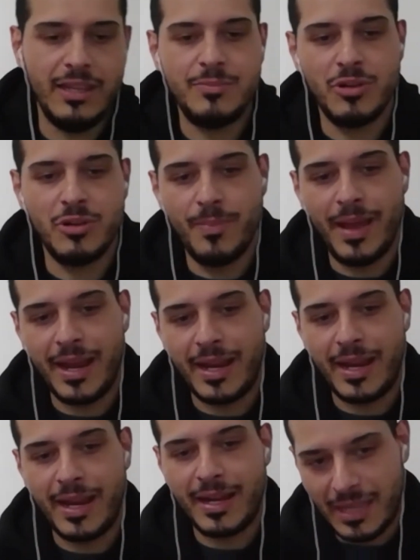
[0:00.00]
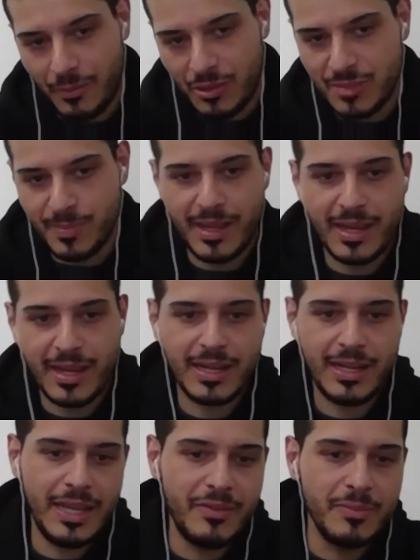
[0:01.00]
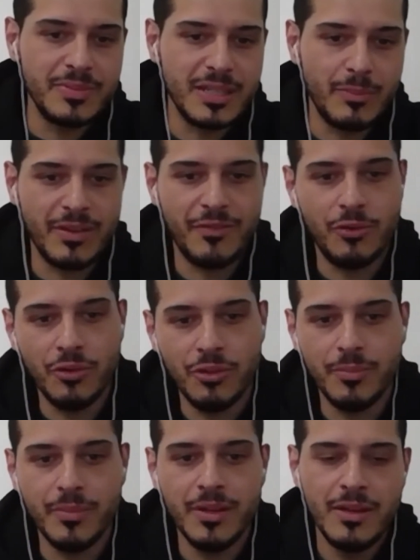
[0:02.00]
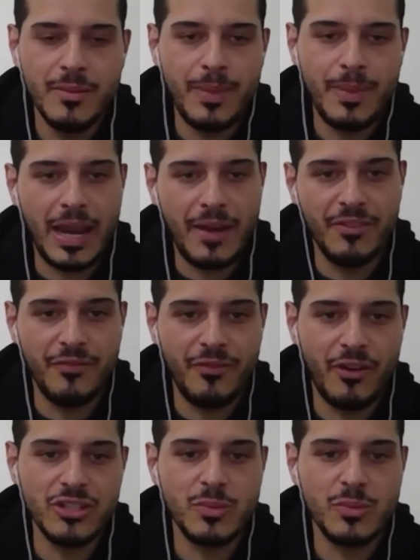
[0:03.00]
put it back in a sandwich bag, leave them somewhere for them, pay over the phone.